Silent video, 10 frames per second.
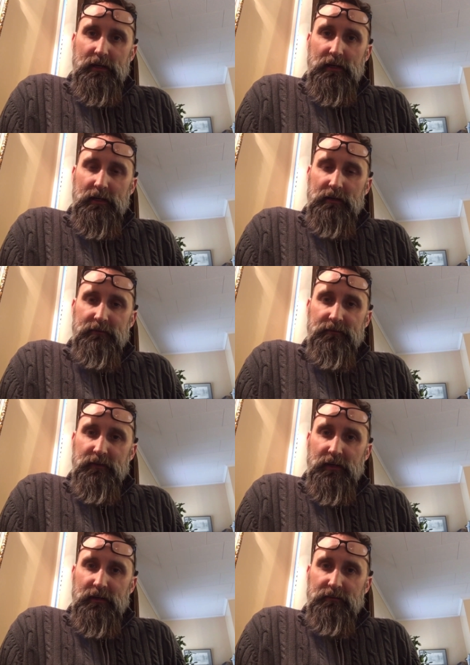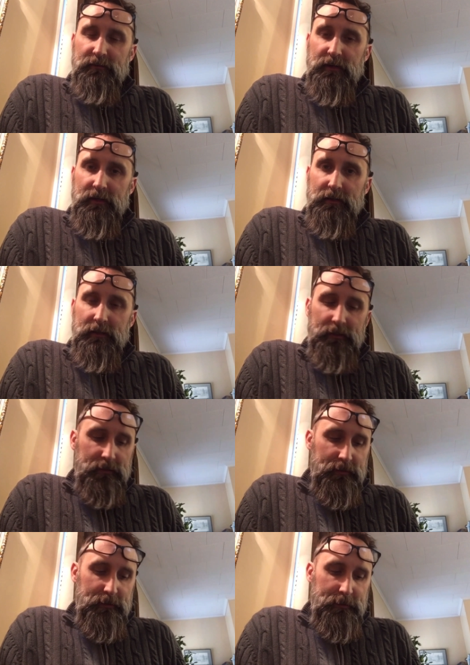of of uh,
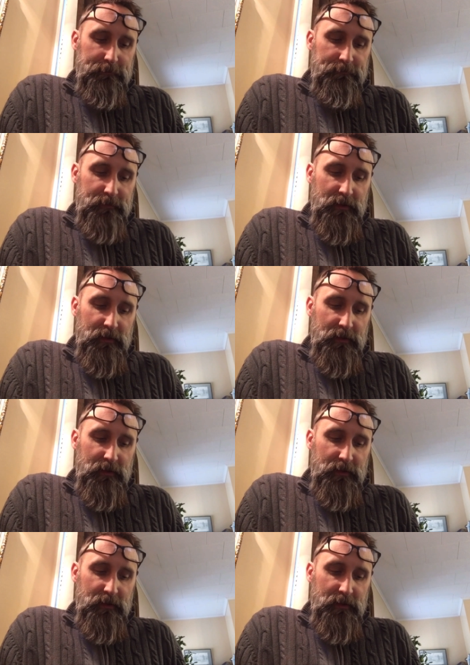uh, um,